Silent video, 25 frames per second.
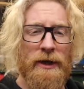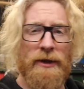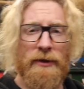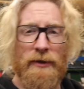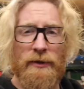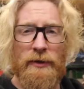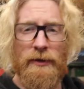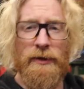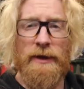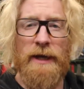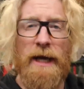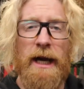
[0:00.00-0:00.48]
I
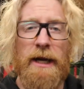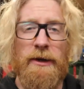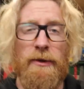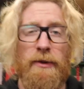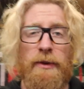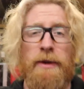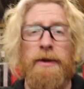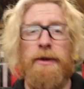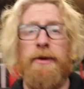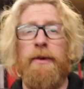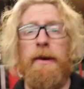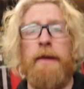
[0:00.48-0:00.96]
don't know yet. I don't
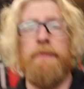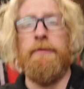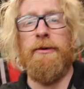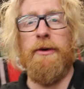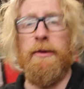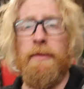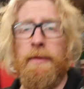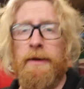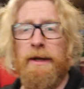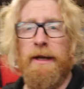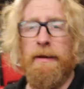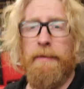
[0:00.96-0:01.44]
really know what I'm
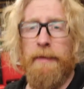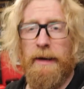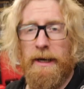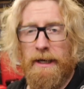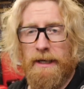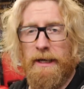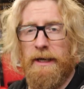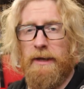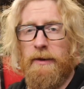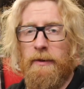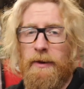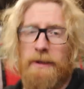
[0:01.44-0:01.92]
doing with it, but I
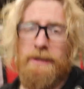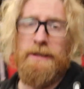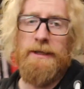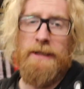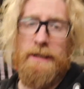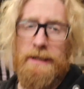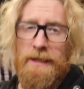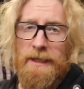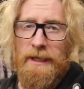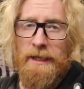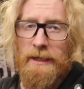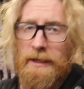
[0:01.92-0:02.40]
kind of want to
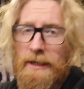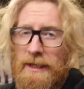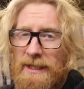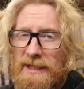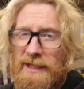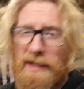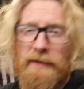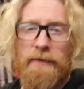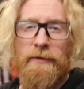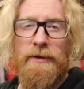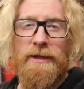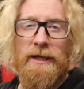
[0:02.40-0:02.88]
just take it and
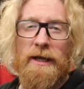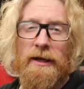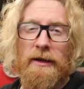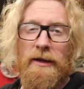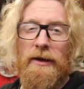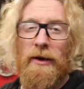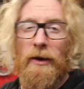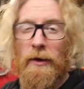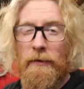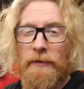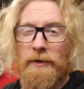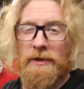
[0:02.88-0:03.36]
see if there's
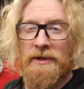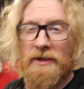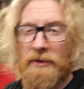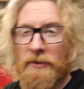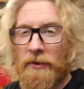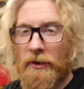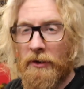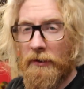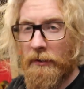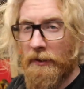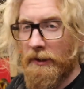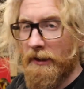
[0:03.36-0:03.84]
anything obviously
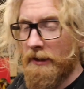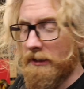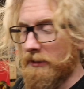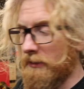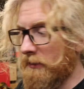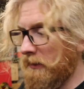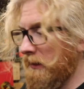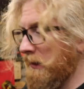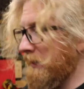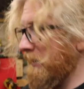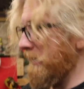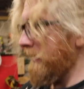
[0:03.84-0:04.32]
wrong with it.
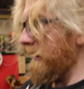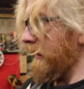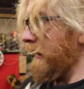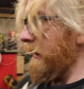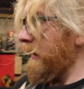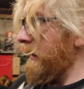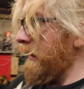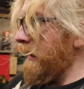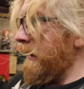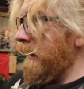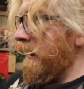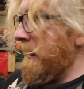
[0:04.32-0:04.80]
So,
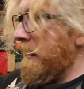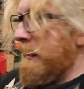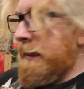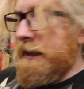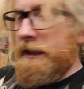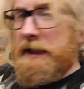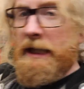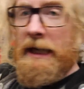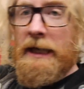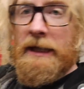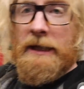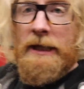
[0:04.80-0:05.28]

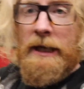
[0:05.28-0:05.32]
second